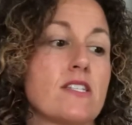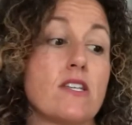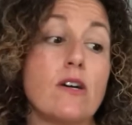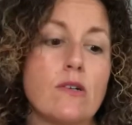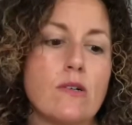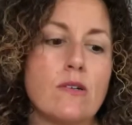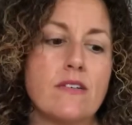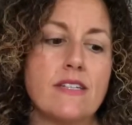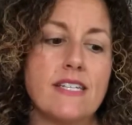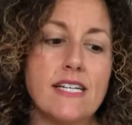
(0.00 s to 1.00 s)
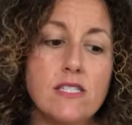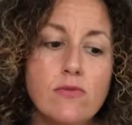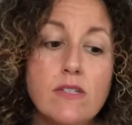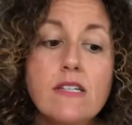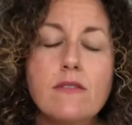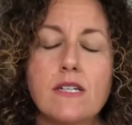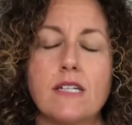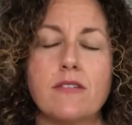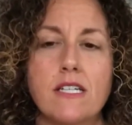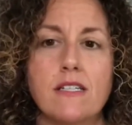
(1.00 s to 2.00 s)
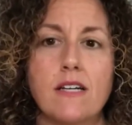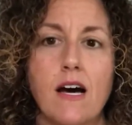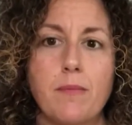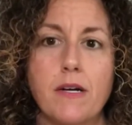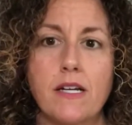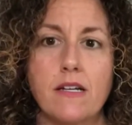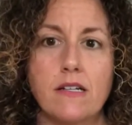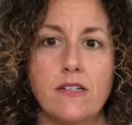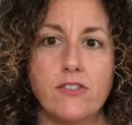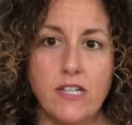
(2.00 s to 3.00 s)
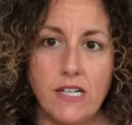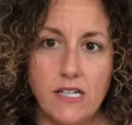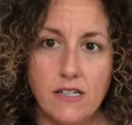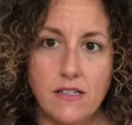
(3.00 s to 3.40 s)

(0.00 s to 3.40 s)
So that's really what I wanted to hop on here and share.